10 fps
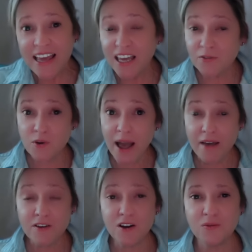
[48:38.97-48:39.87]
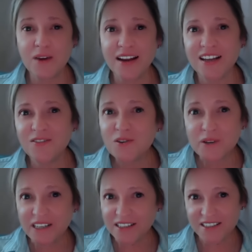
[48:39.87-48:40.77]
If you haven't already, if you
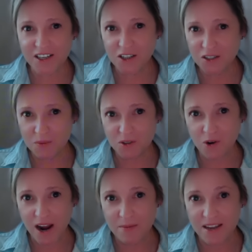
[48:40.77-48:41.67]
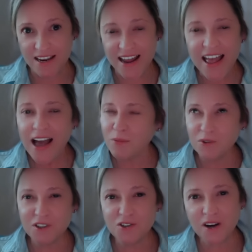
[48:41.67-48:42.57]
would consider subscribing, I'm
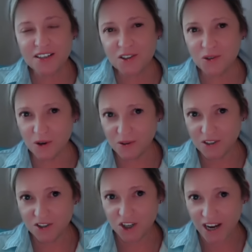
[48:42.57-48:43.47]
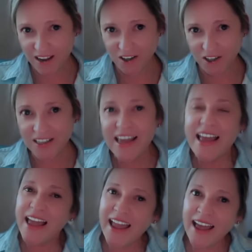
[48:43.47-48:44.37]
really trying to grow the channel,
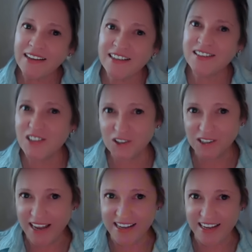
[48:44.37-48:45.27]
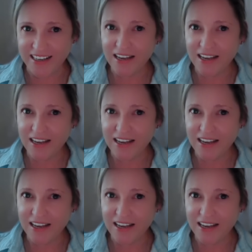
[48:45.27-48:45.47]
and consider liking.